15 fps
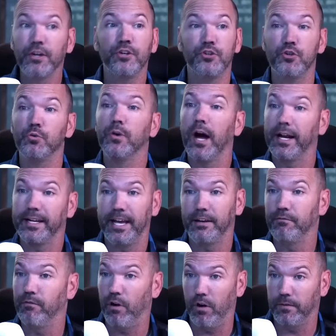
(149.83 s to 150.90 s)
Do not get
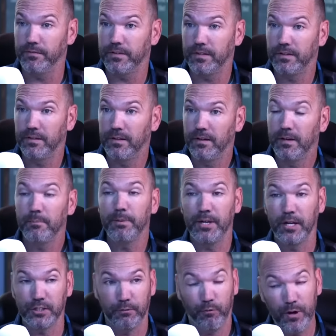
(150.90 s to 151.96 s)
involved.
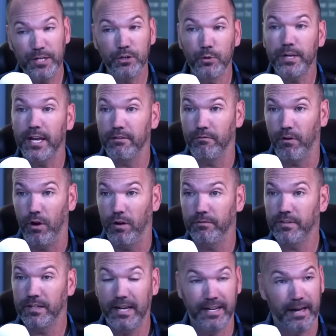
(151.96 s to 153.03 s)
Because if we do get
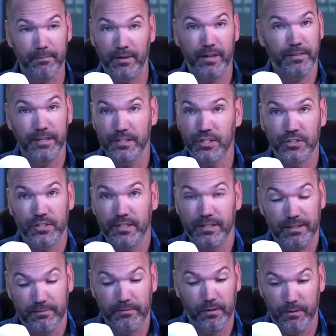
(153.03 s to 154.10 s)
involved, and
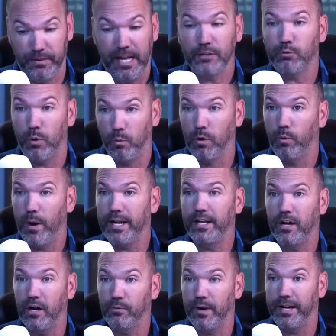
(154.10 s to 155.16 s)
that's what we're
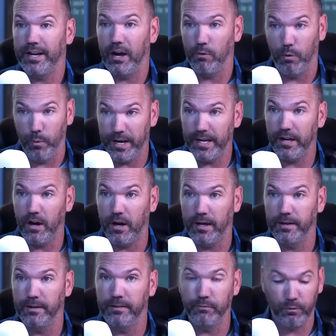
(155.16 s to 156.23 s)
waiting on right now. We're waiting
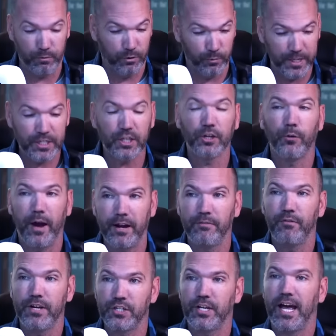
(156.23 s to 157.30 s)
on the reason the ground
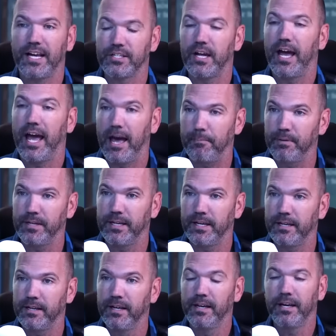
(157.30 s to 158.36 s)
invasion has not happened
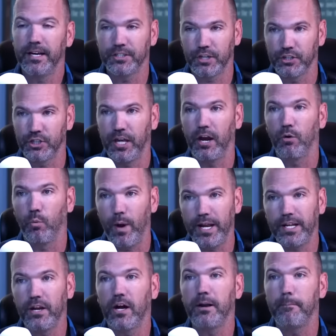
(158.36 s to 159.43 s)
yet is because they are
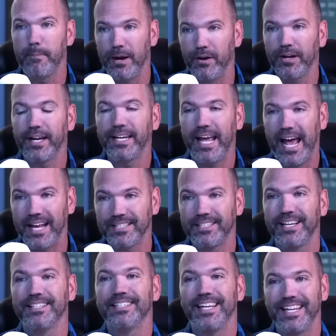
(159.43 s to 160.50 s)
waiting on American
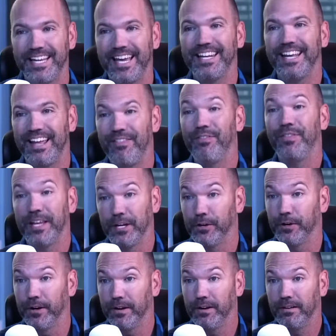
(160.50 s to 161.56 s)
assets to get in
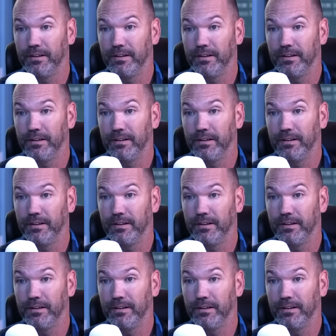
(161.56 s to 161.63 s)
theater.